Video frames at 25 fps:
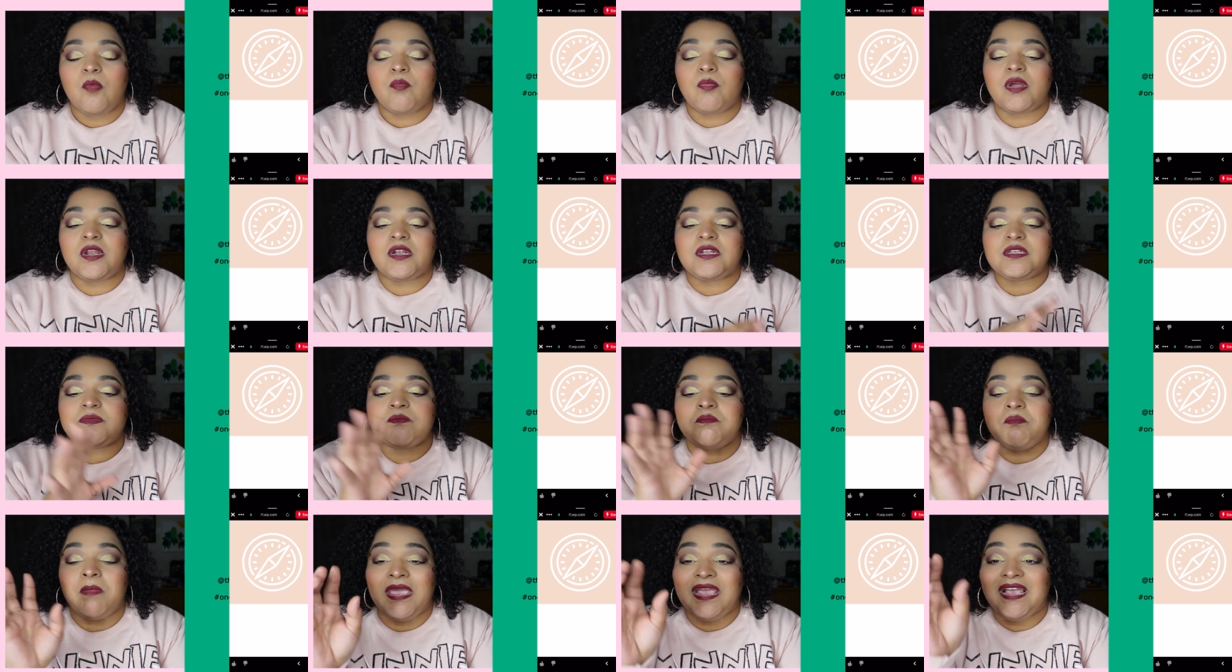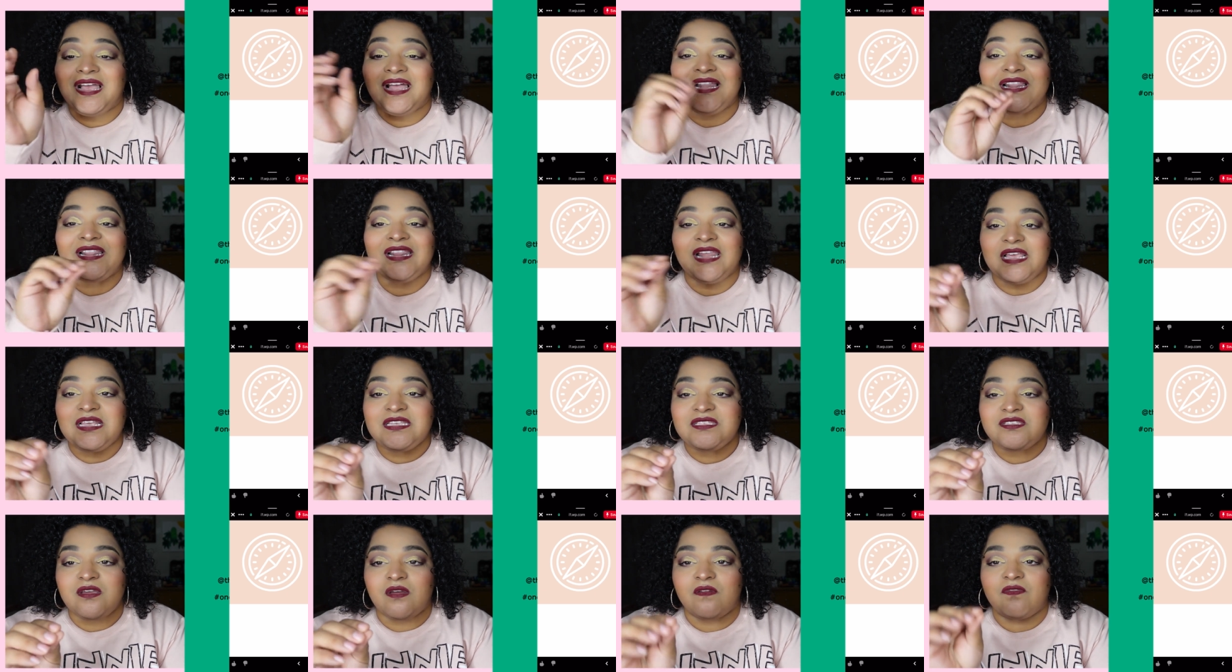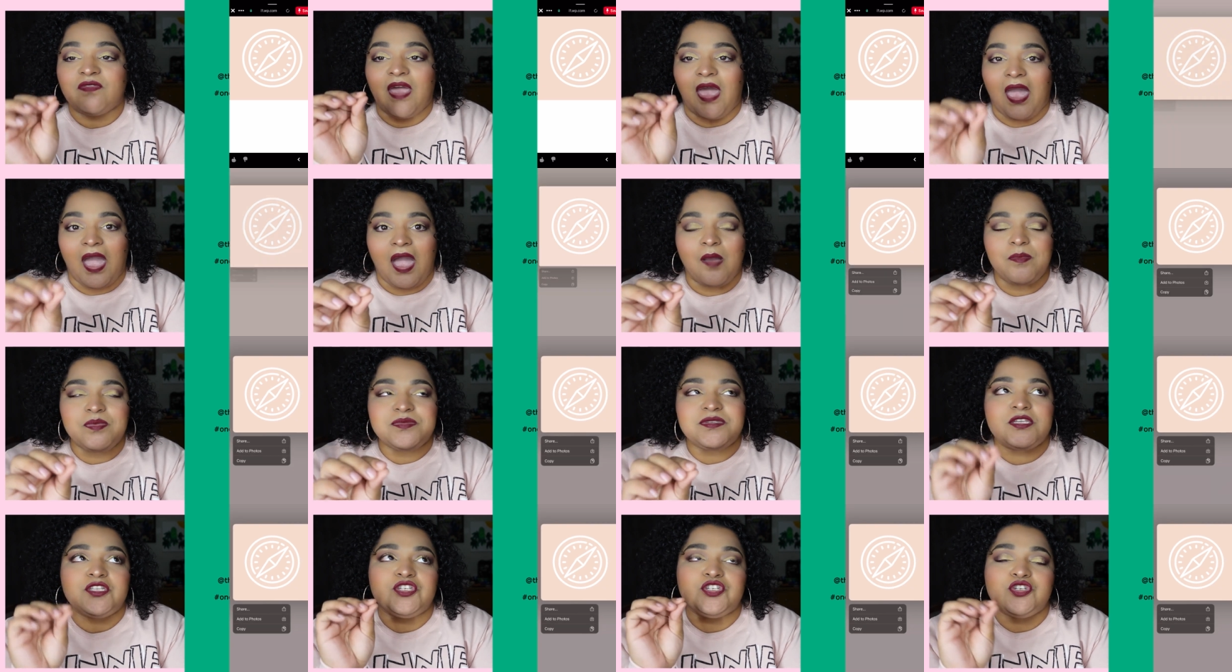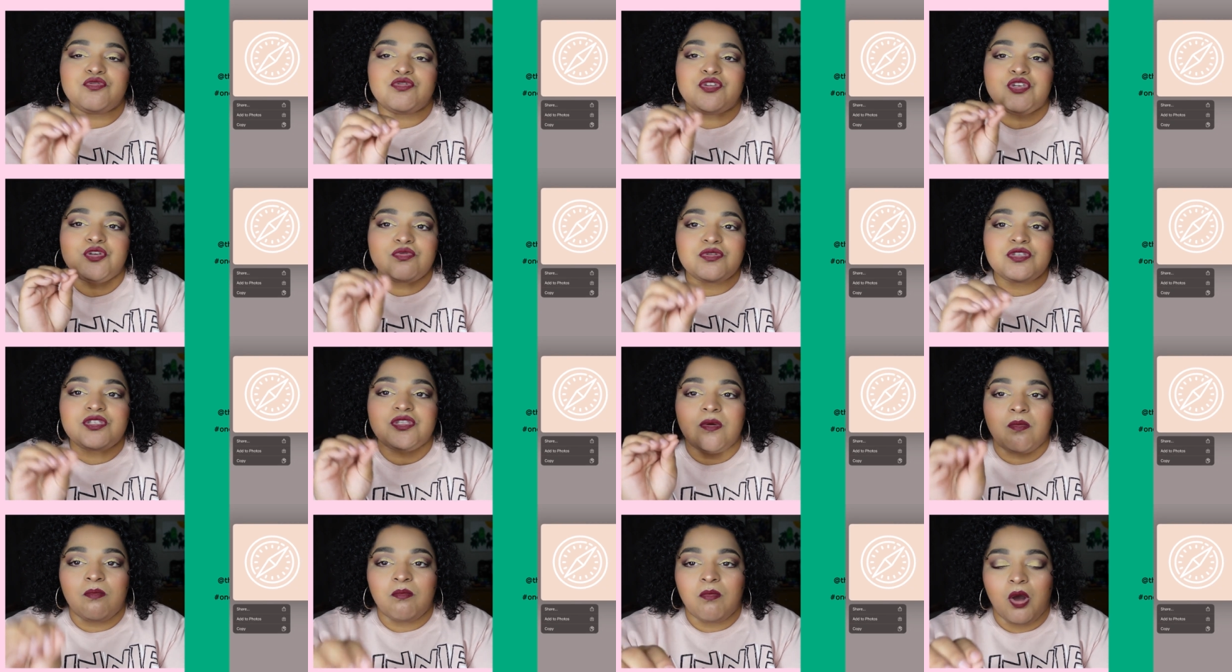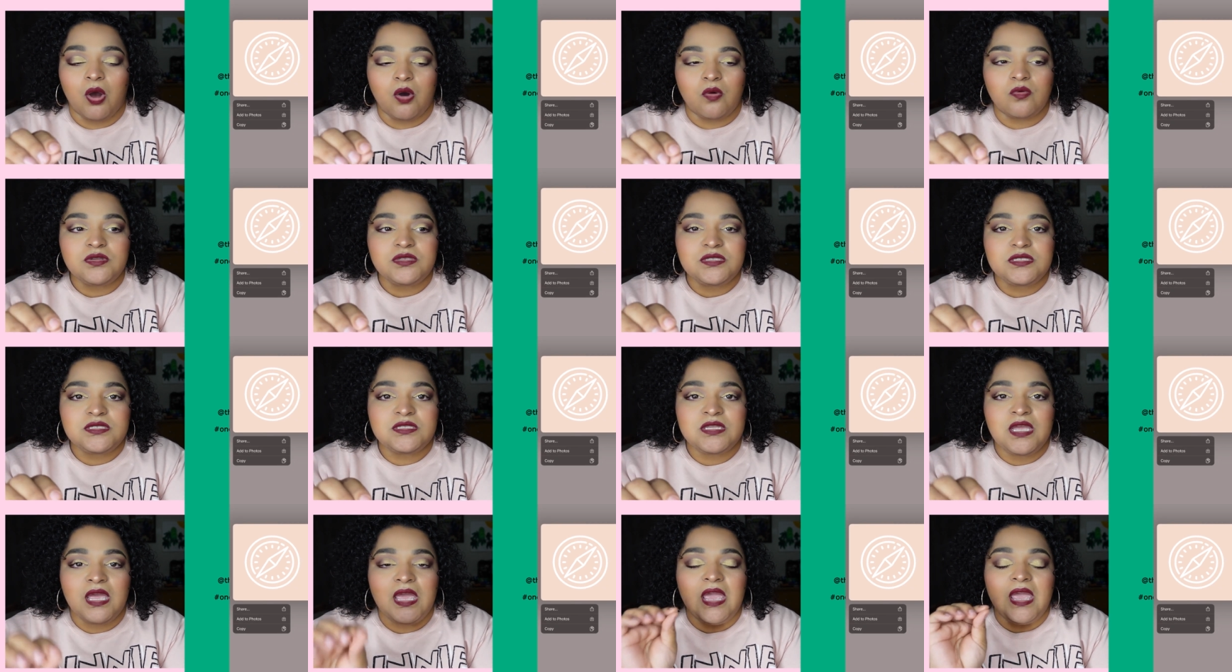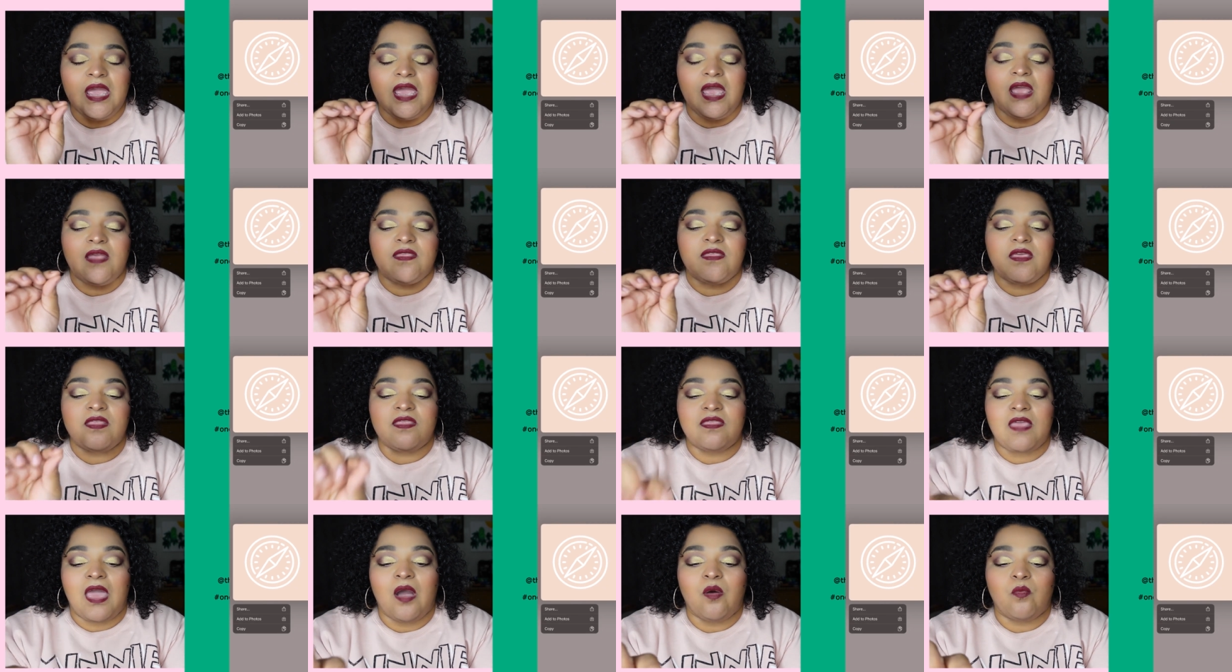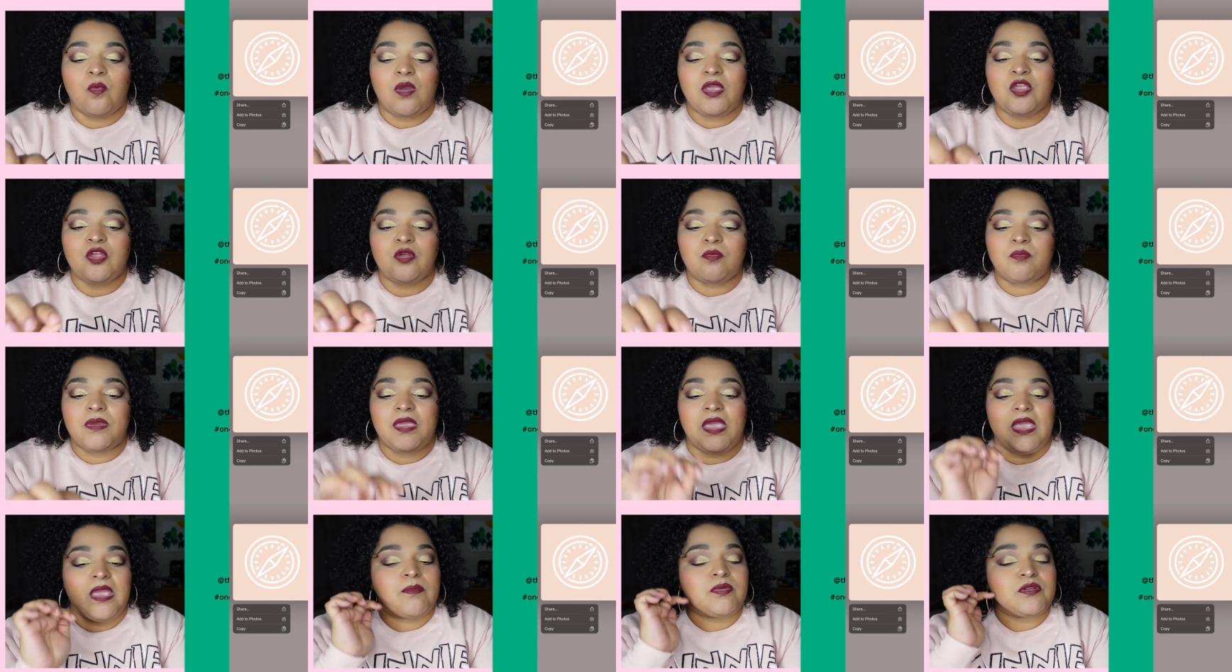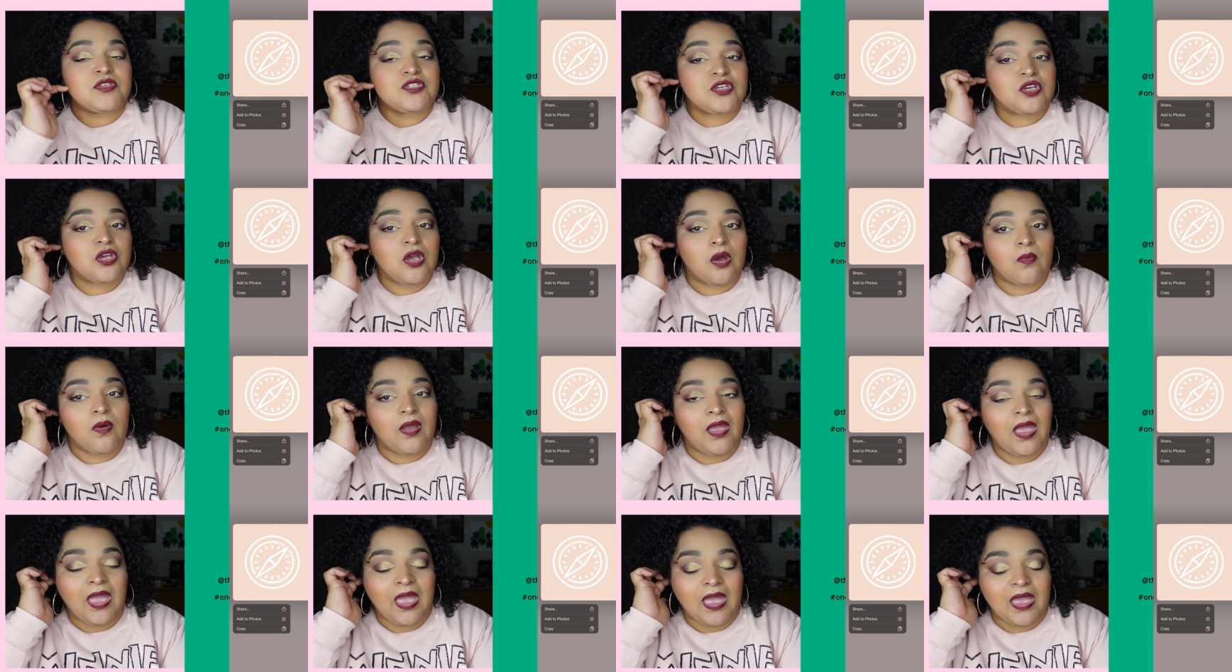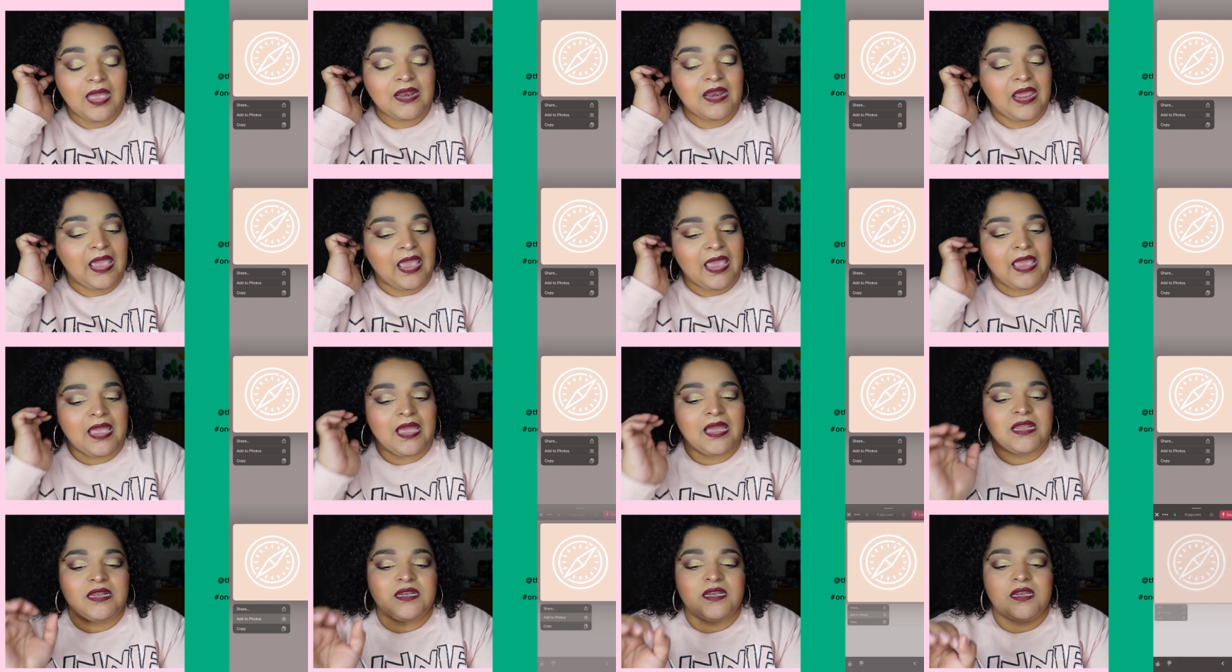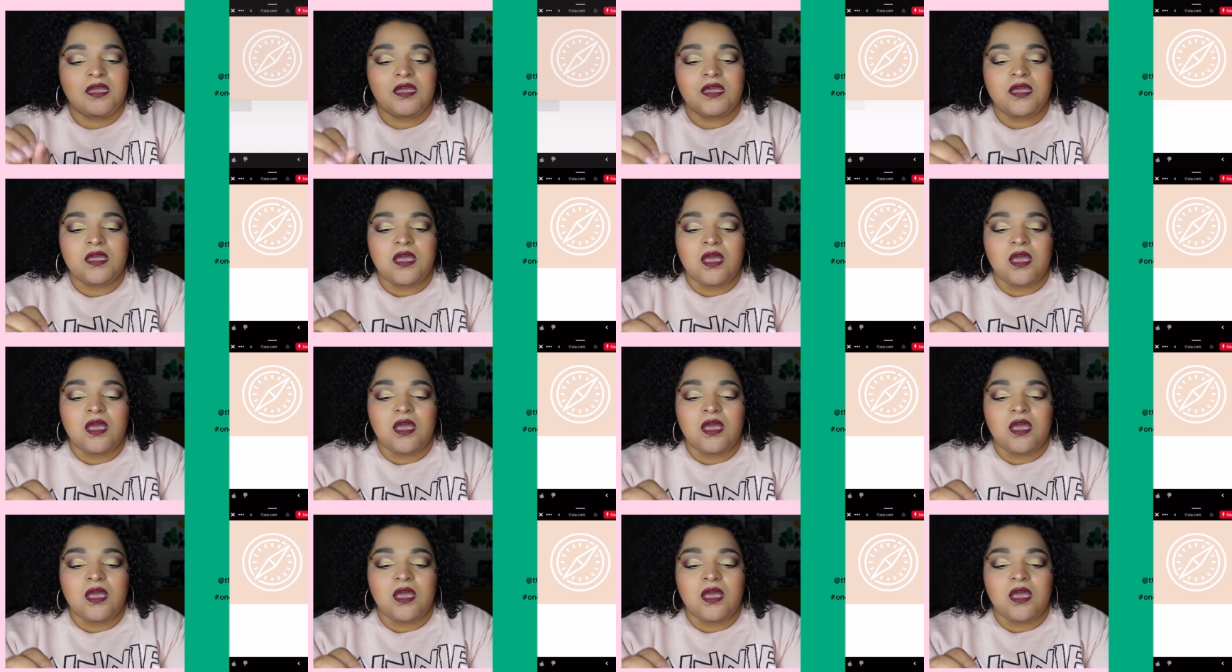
But make a list of the apps that you use the most, and then that way you'll be able to go ahead and